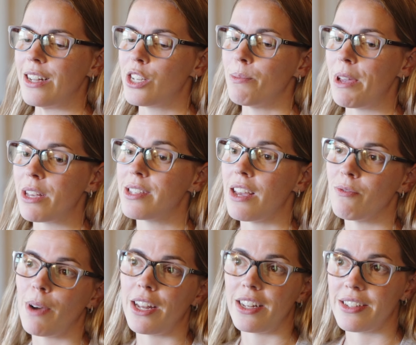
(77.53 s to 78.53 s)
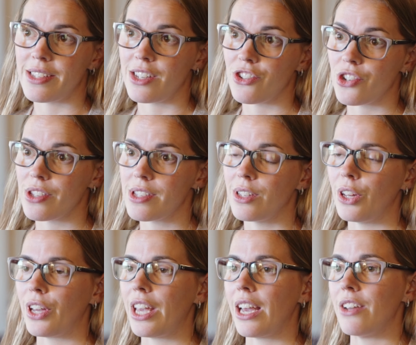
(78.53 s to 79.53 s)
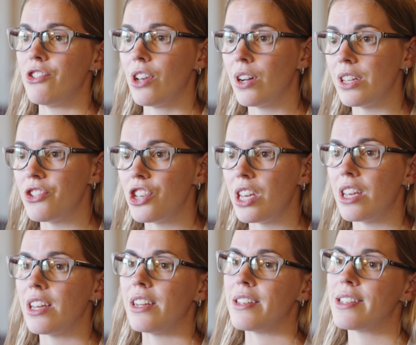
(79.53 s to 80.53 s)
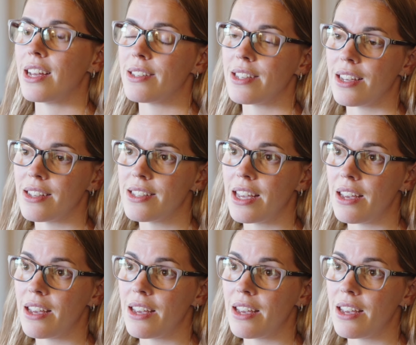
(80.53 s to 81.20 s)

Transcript: to make safe mining decisions, looking at geology and assessing